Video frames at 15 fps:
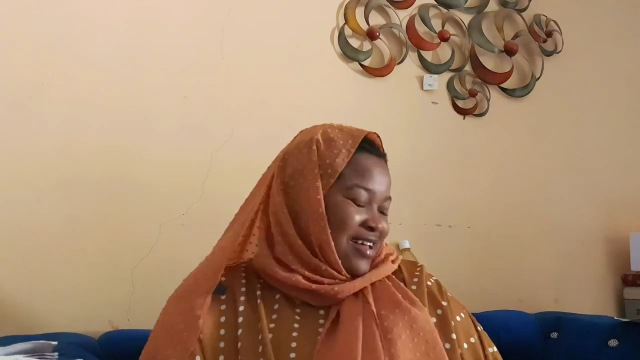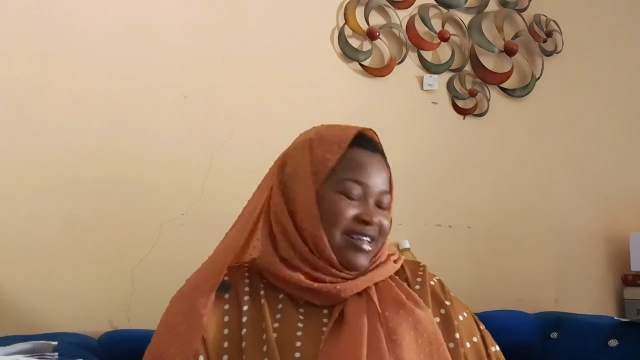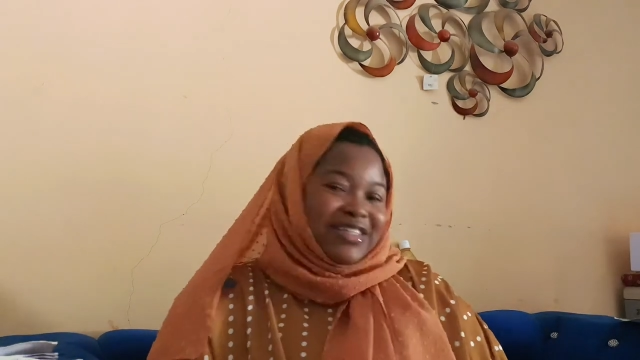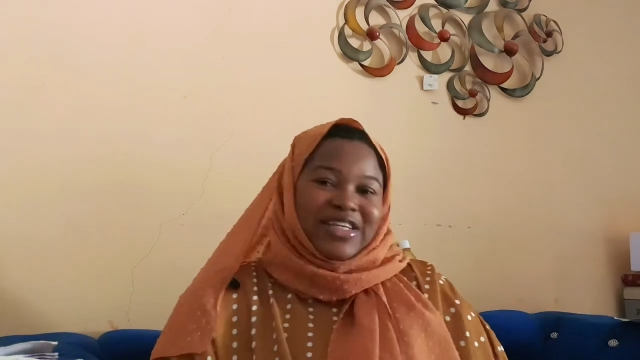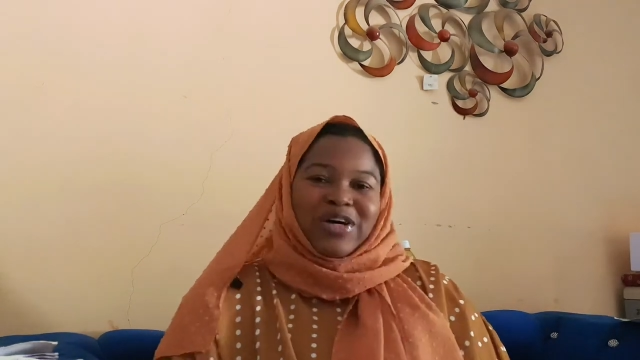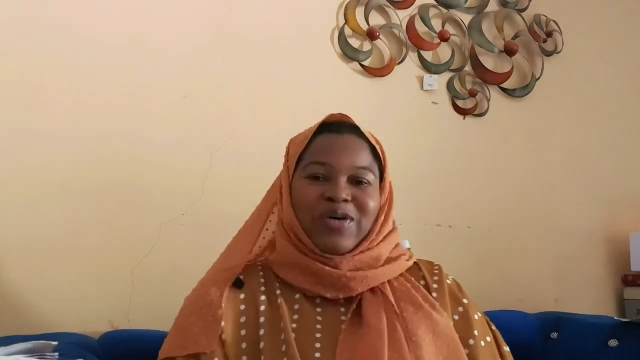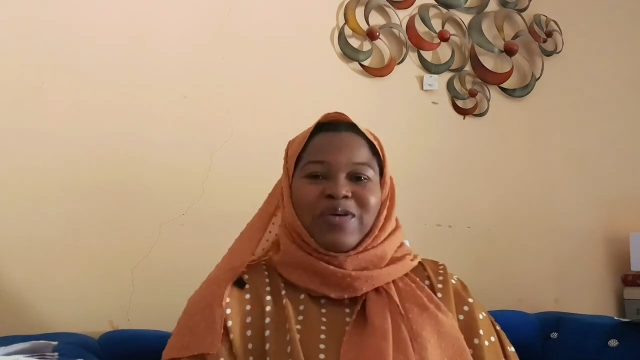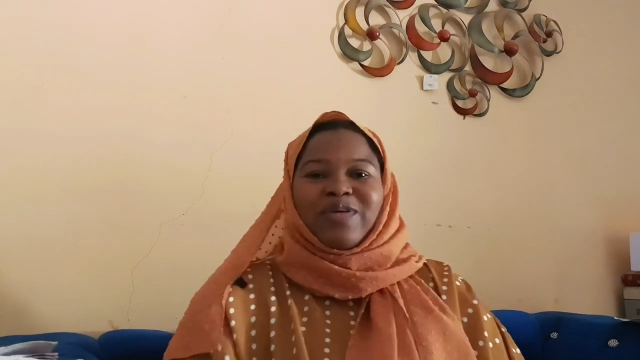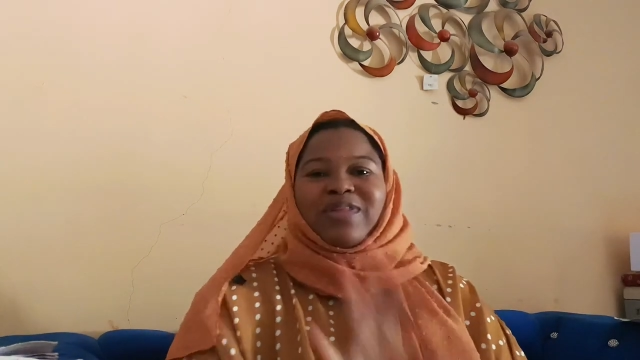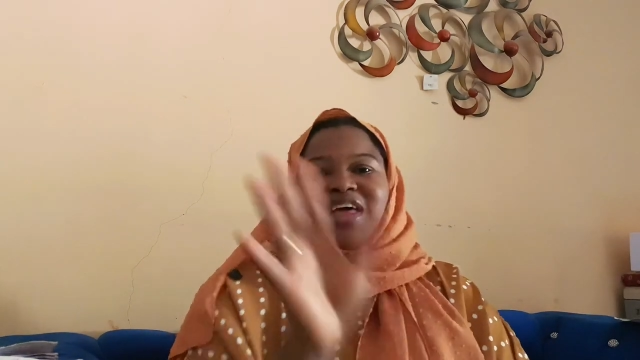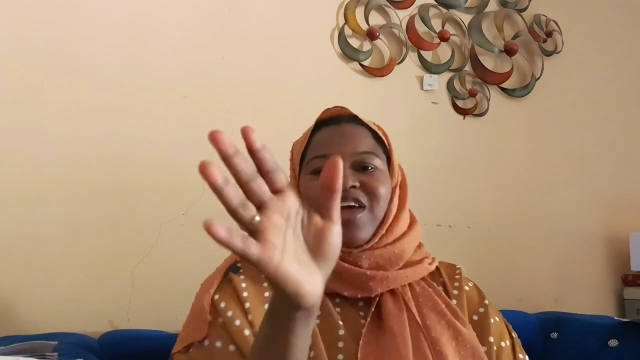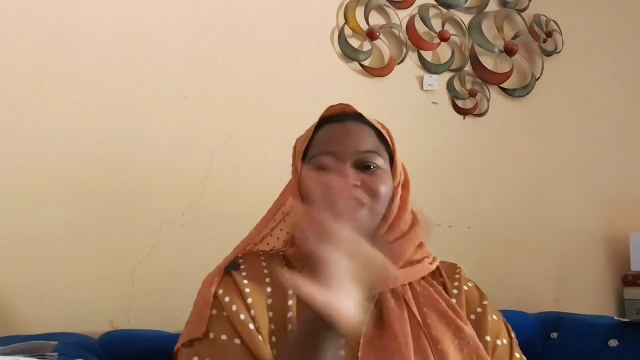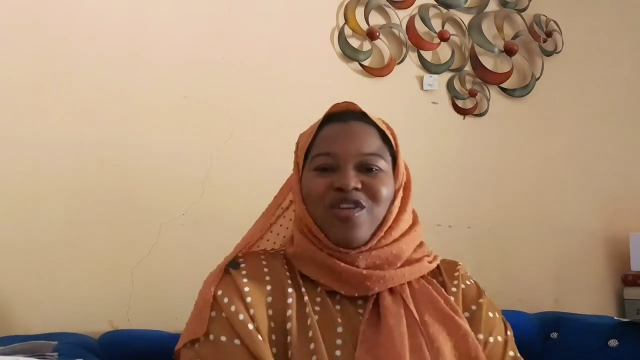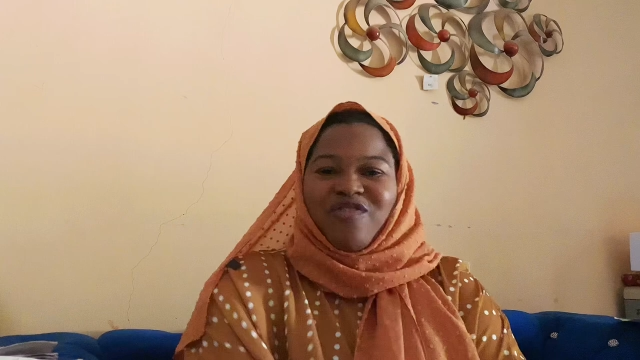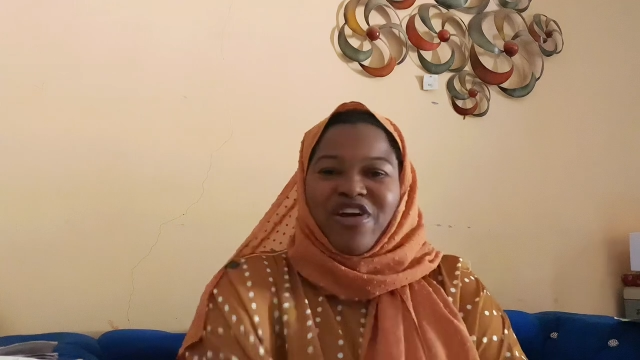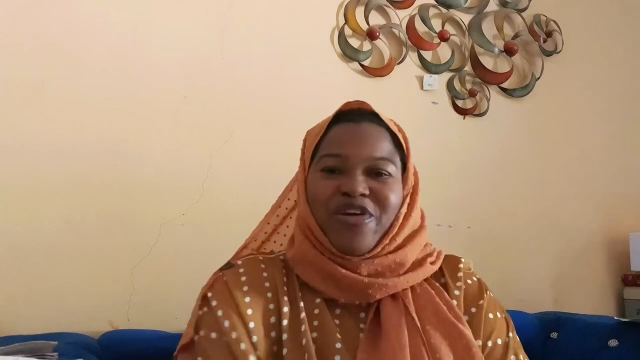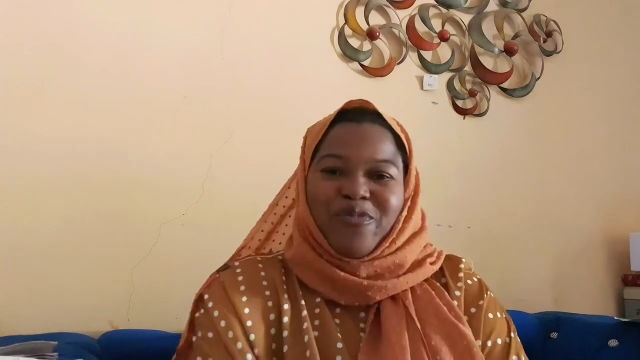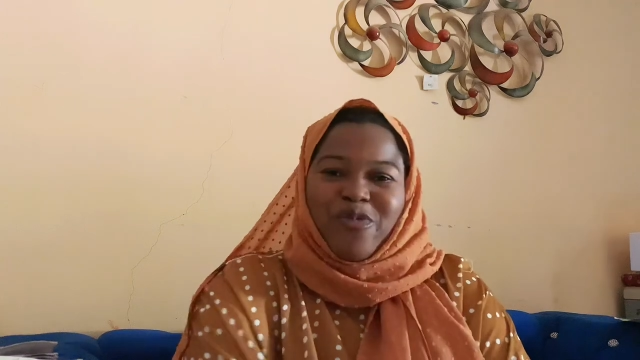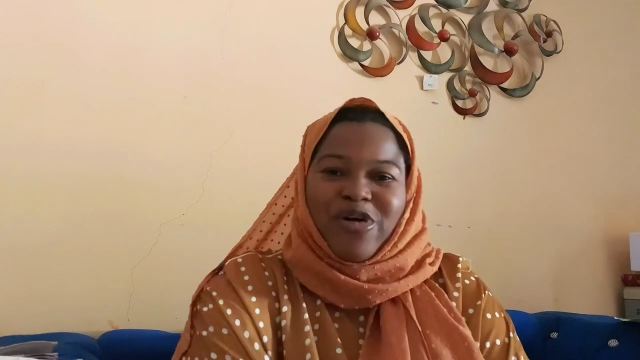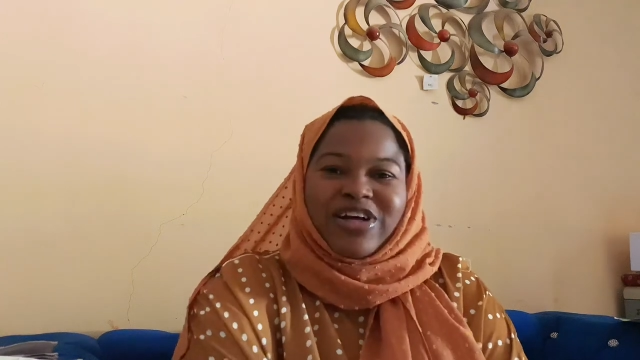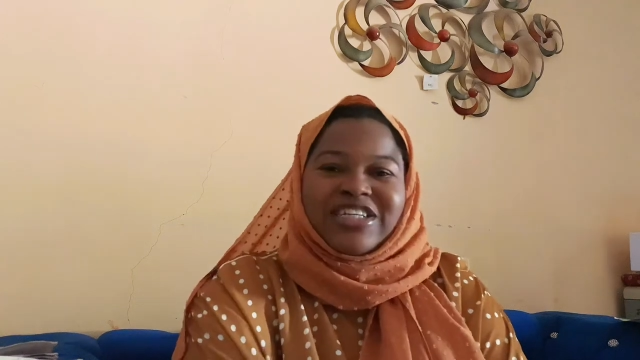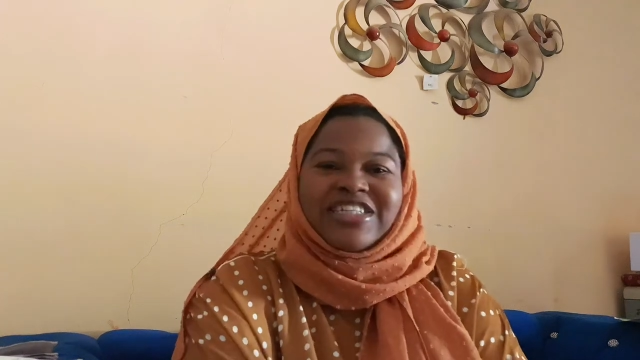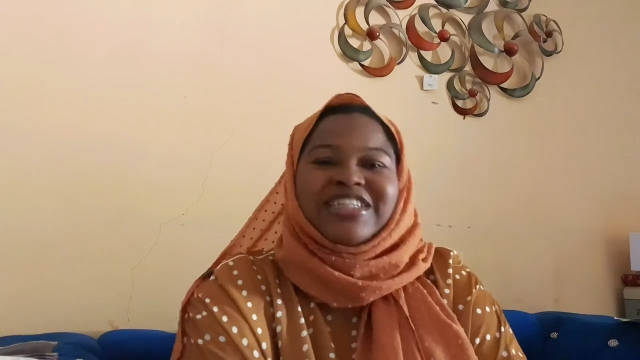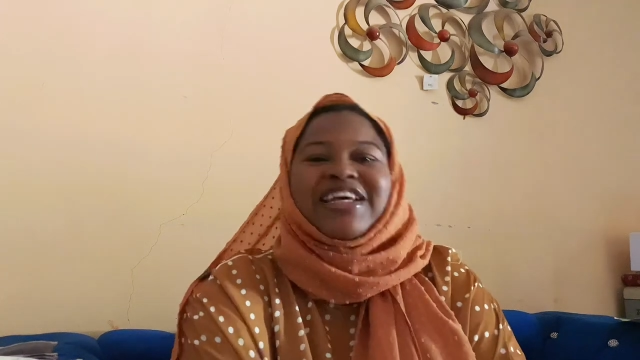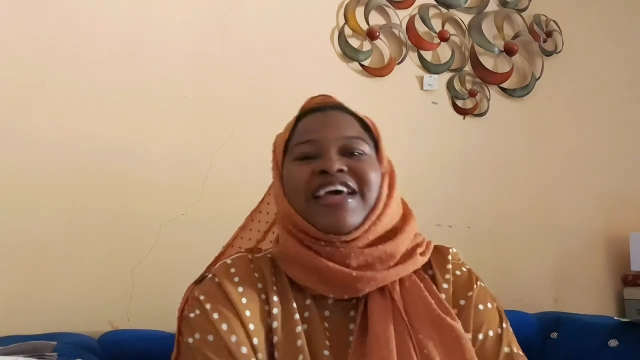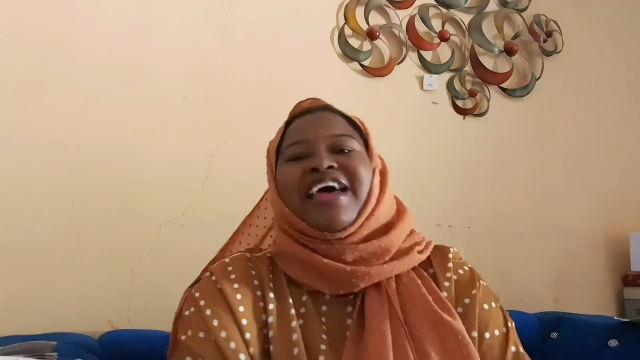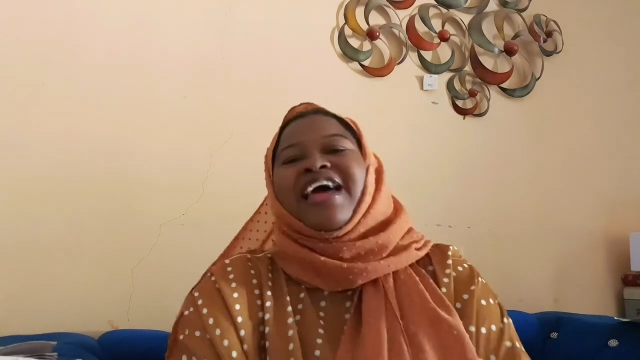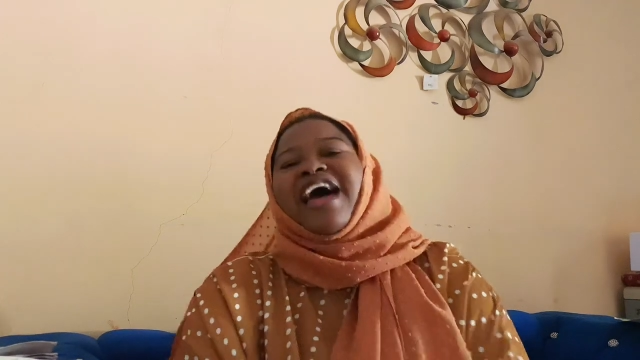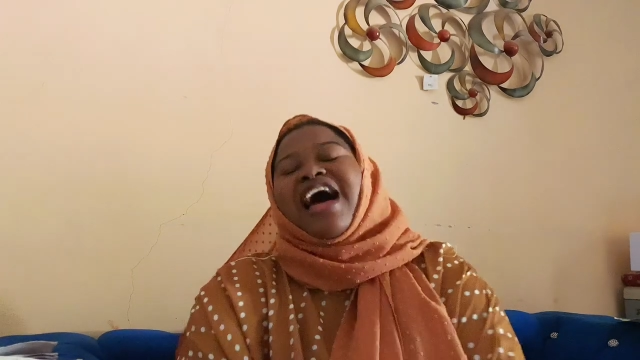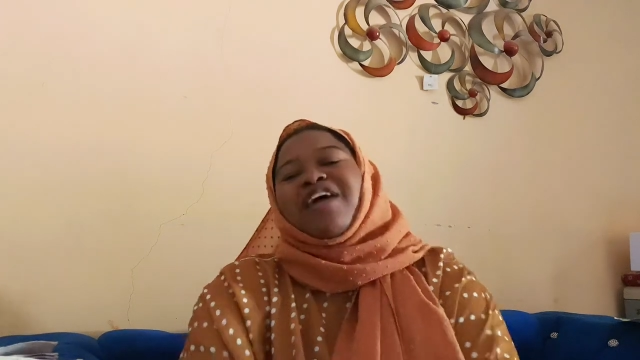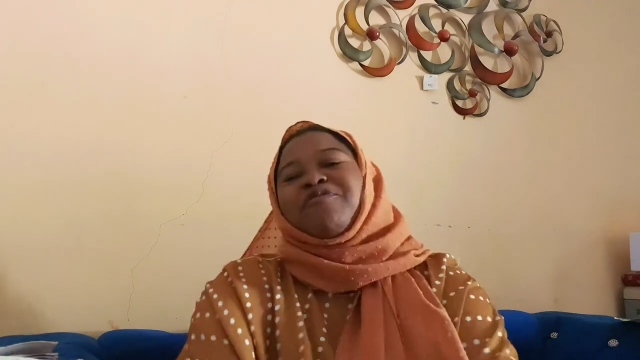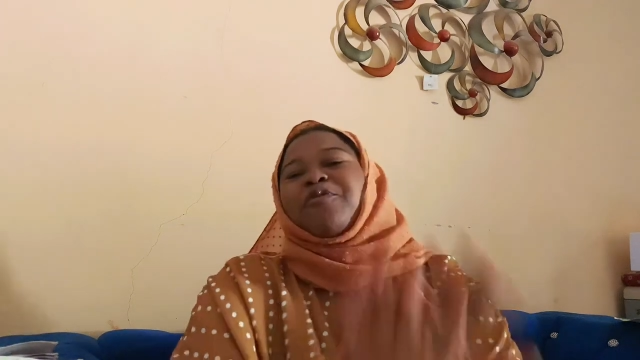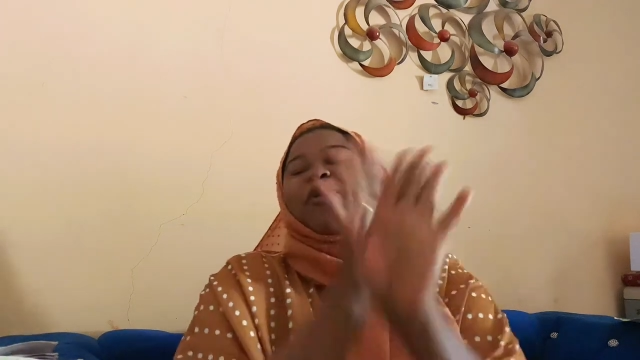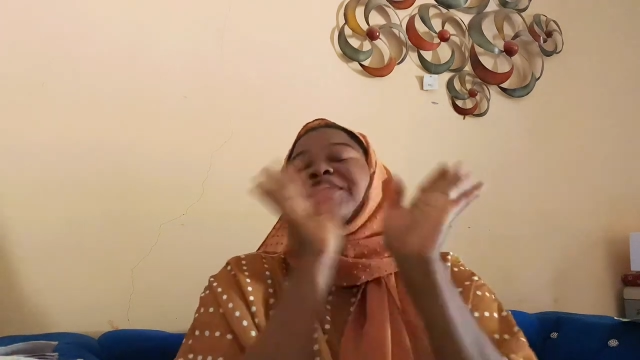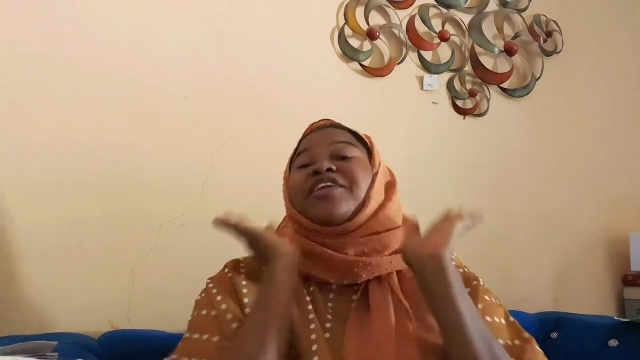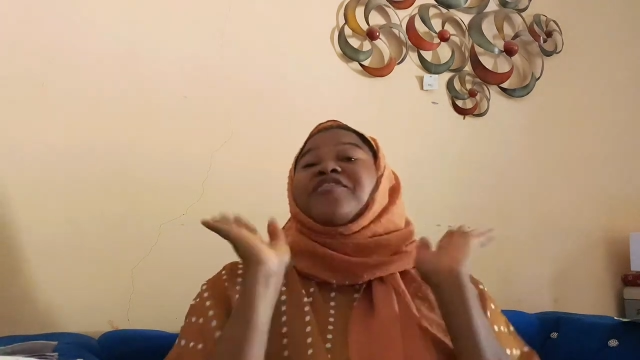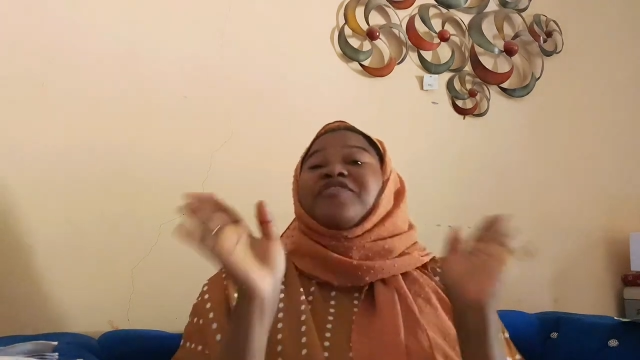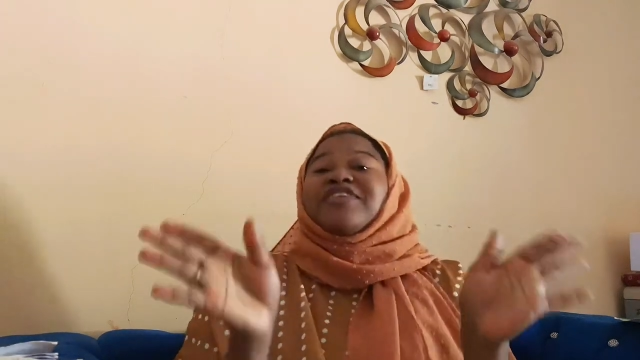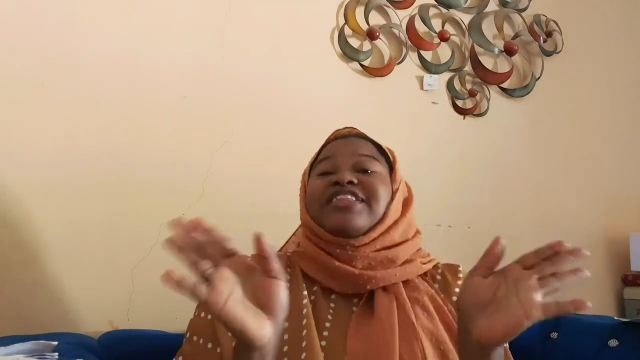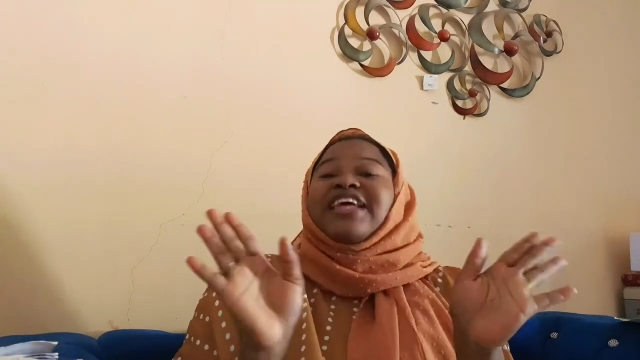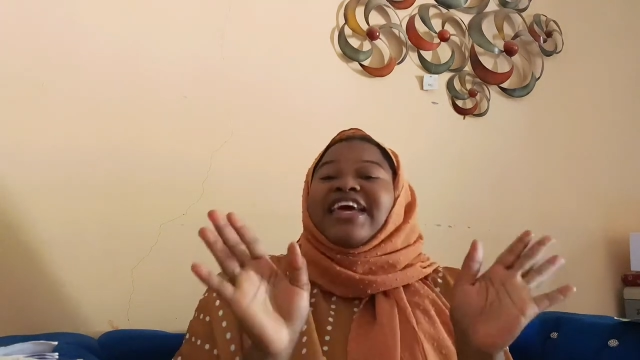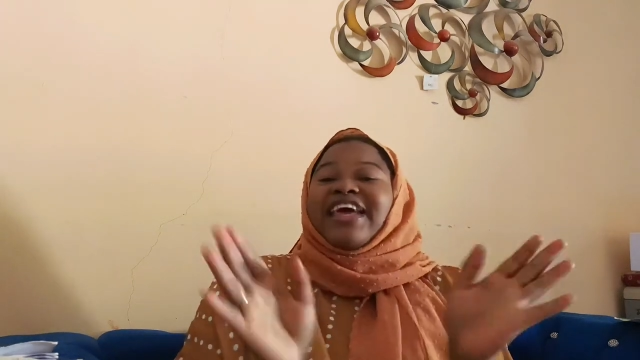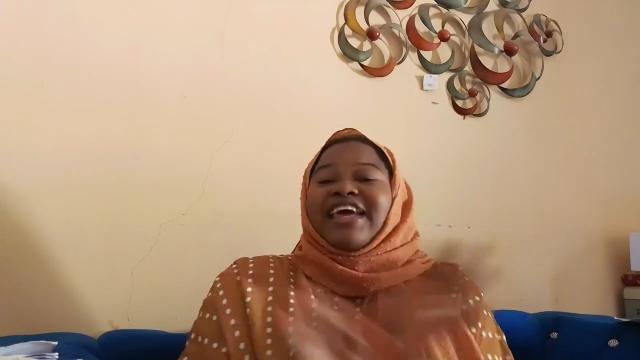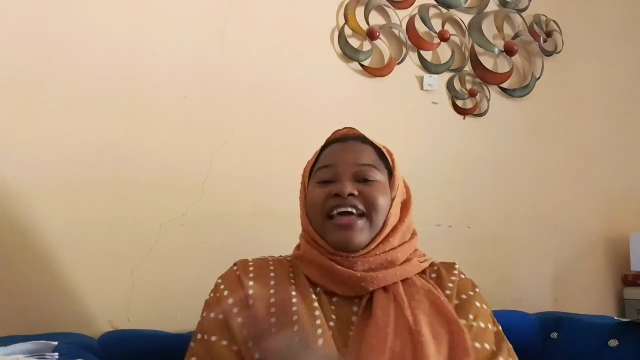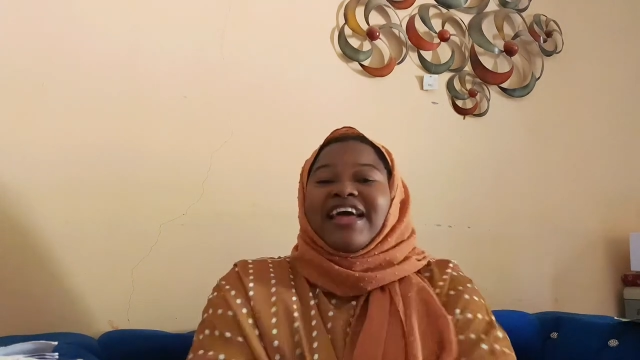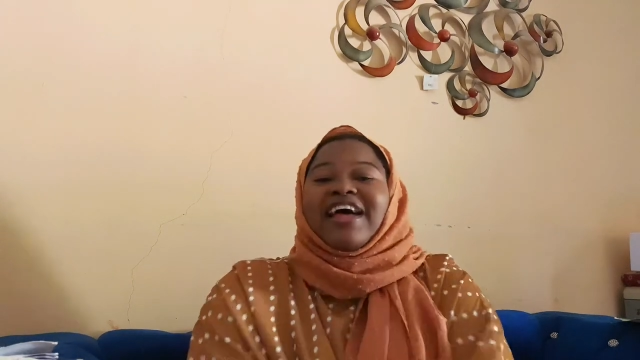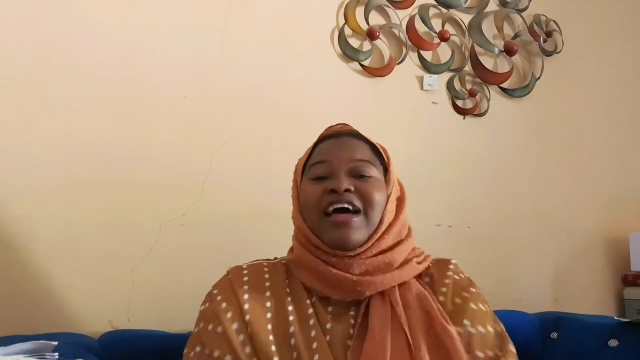so thank you very much have a wonderful day